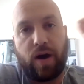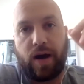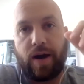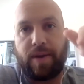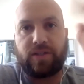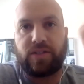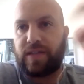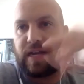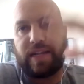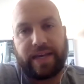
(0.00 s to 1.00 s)

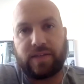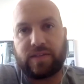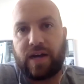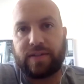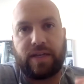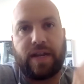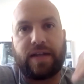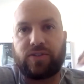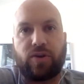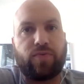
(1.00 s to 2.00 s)
I like his content, and I
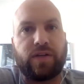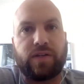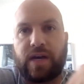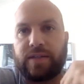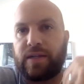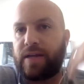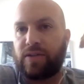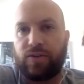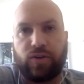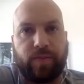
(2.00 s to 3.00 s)
started reading his content as a
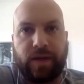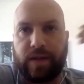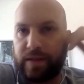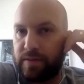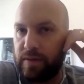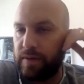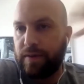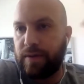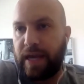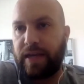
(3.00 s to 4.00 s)
newbie like
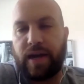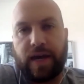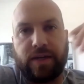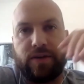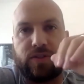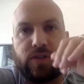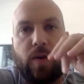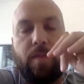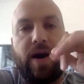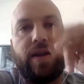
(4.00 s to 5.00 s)
8-9 years ago.
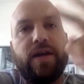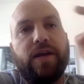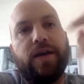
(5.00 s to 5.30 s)
But yep.